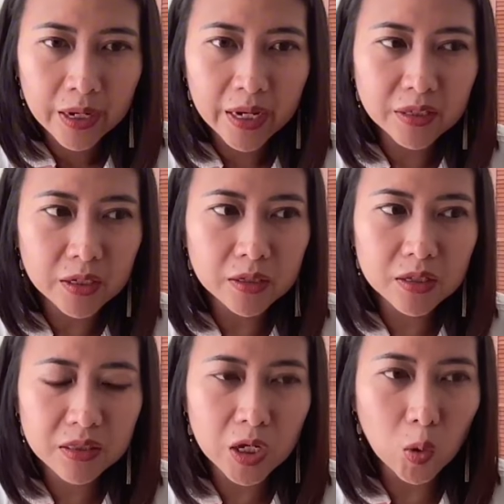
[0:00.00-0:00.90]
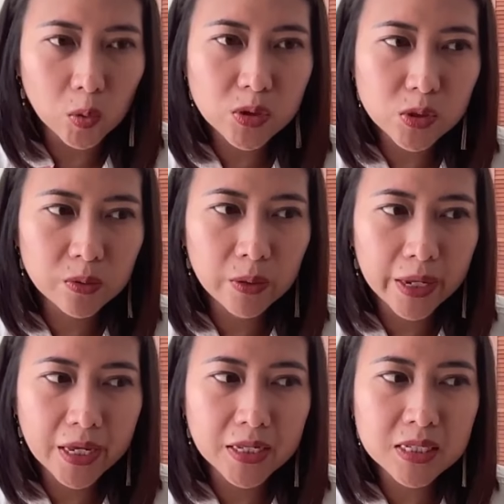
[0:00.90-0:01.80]
and the other thing also
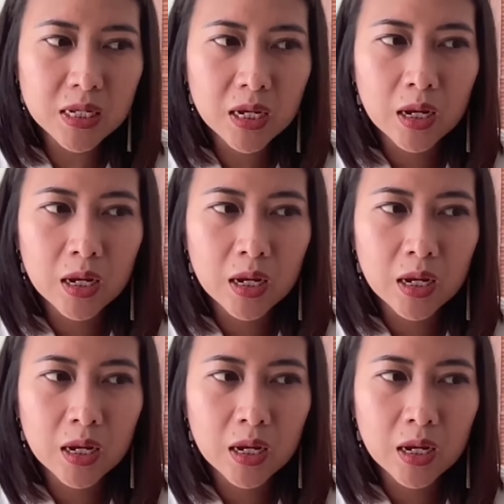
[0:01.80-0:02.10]
is